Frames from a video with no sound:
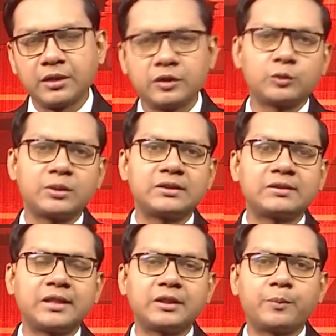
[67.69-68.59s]
This was
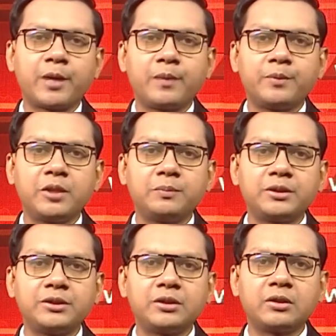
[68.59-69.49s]
stated by BNP
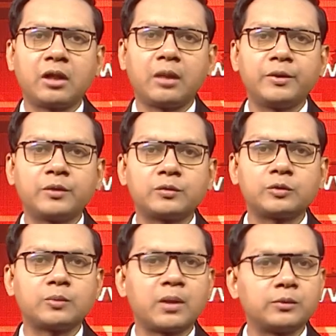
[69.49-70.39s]
leader Amir
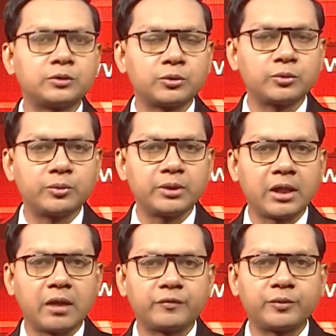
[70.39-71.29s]
Khusru Mahmoud Choudhury
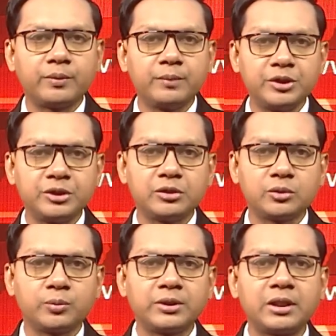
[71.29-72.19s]
after a meeting
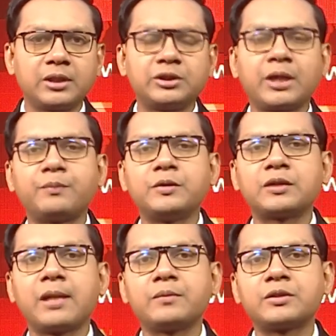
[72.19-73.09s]
with the Japanese
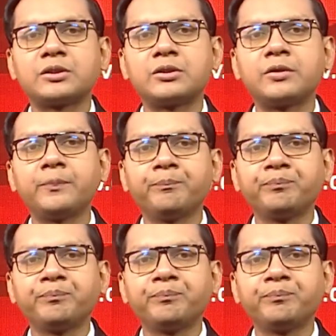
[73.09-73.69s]
ambassador